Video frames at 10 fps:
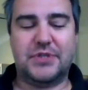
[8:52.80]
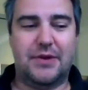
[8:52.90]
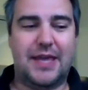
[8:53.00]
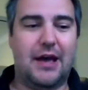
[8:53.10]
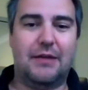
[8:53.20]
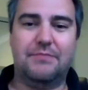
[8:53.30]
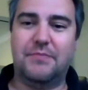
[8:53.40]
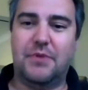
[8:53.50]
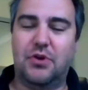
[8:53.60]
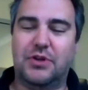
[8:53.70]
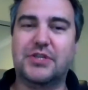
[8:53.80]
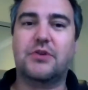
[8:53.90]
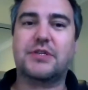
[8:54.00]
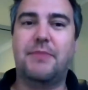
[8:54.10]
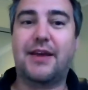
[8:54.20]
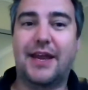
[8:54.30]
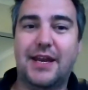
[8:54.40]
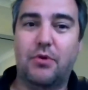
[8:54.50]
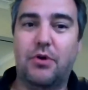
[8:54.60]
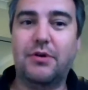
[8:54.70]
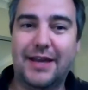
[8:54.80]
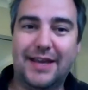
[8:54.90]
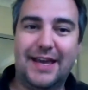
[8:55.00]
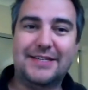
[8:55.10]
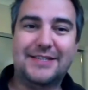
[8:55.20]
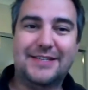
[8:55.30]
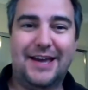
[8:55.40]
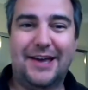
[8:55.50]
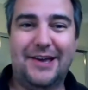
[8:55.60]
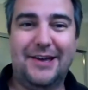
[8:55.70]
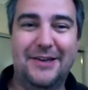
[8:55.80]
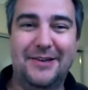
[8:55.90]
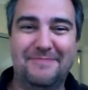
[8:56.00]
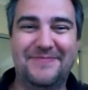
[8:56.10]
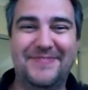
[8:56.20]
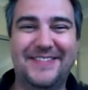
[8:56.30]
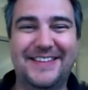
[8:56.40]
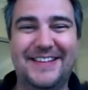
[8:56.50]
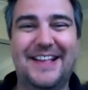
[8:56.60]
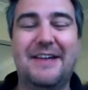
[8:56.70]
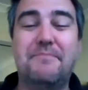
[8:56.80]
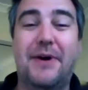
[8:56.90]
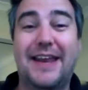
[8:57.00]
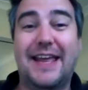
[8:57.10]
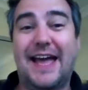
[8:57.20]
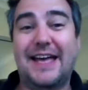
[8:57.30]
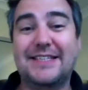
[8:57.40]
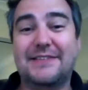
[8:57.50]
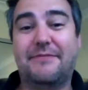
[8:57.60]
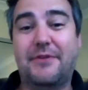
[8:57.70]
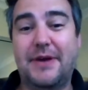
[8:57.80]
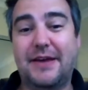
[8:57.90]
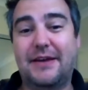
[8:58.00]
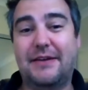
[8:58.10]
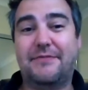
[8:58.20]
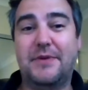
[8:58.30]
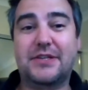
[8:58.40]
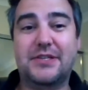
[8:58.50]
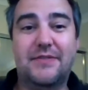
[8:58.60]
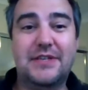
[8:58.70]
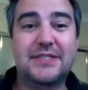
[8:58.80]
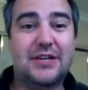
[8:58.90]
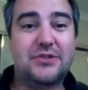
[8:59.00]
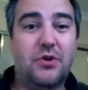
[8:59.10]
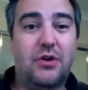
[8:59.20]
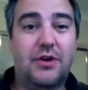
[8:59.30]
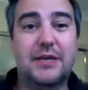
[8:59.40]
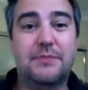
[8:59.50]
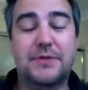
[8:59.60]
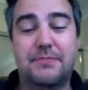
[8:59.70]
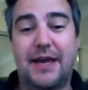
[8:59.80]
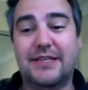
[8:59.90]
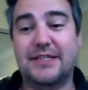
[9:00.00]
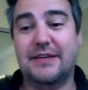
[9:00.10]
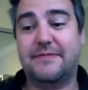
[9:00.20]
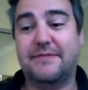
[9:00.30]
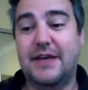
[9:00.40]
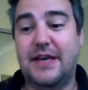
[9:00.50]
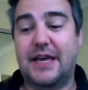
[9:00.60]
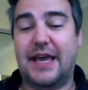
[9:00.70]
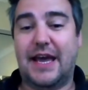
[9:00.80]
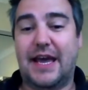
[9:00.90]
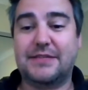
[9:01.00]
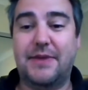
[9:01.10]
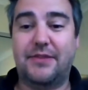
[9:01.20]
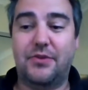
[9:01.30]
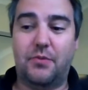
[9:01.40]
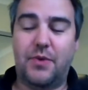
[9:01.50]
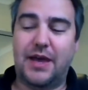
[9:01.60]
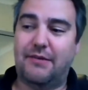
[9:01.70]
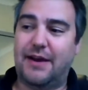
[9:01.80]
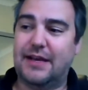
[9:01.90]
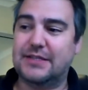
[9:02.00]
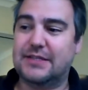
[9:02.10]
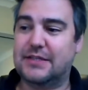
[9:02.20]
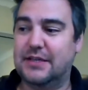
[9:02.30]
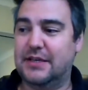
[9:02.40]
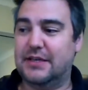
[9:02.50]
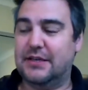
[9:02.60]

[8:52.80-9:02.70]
so yeah, I'm not so smug anymore, I guess. But it has, from a sort of international colleague perspective, it has meant that whereas